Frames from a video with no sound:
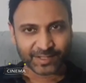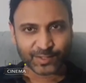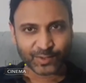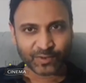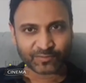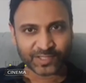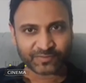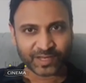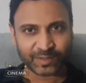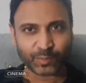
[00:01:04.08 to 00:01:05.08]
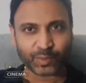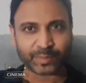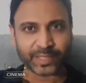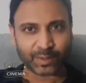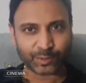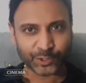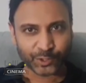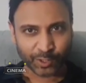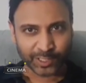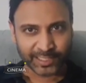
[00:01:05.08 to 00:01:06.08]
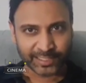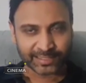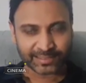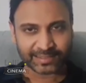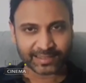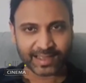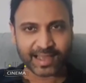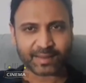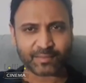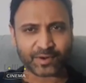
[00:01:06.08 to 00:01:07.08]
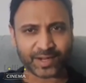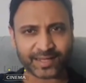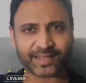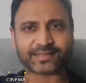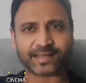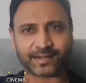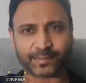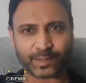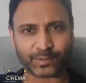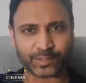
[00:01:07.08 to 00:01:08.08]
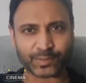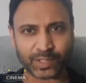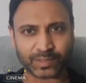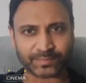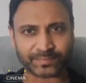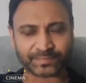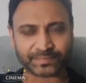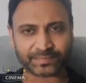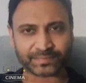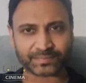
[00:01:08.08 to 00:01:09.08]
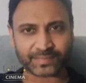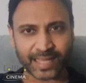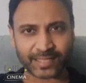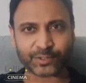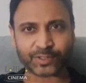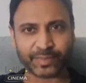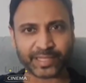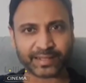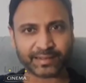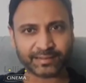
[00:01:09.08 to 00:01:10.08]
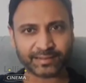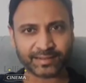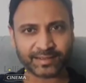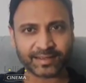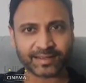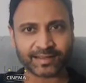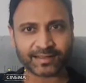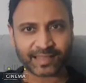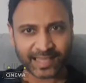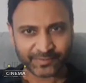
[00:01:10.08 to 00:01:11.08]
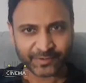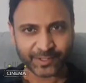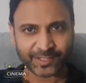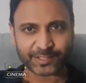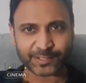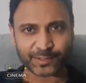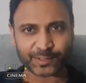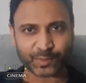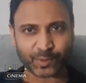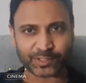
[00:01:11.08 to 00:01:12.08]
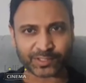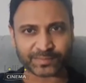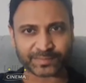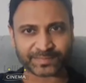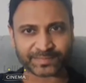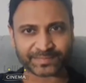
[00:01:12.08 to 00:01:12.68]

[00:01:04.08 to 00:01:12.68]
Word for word: and first look of this film will be out shortly, and I'm really excited about this one. And to the media, thanks for your continued support.